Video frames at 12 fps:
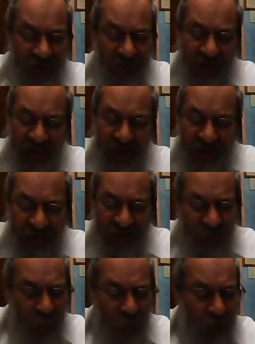I give
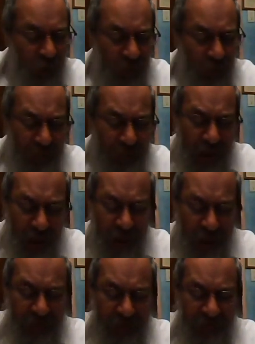it with all my heart,
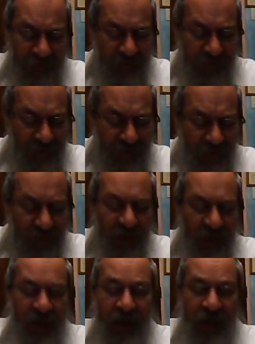
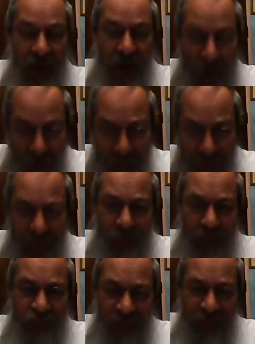and I hope and
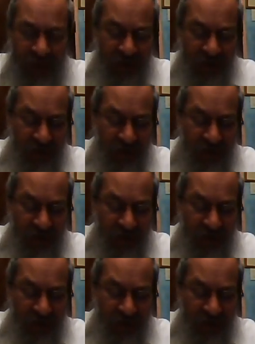pray